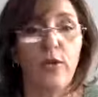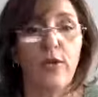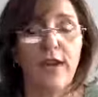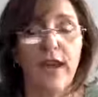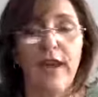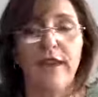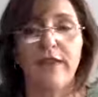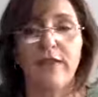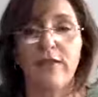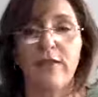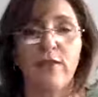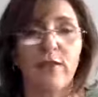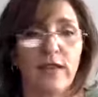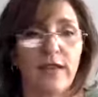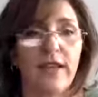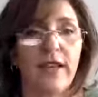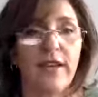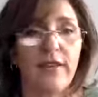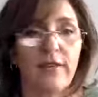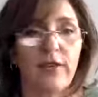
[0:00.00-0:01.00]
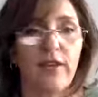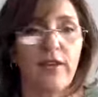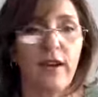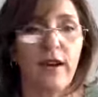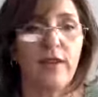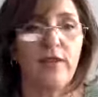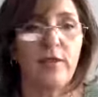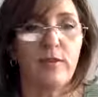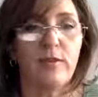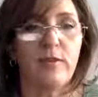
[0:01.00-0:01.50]
then if we're saved or
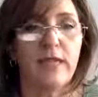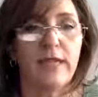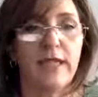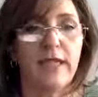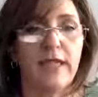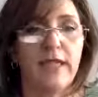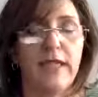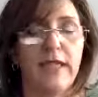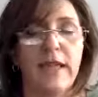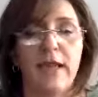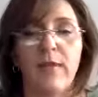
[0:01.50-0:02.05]
not completely.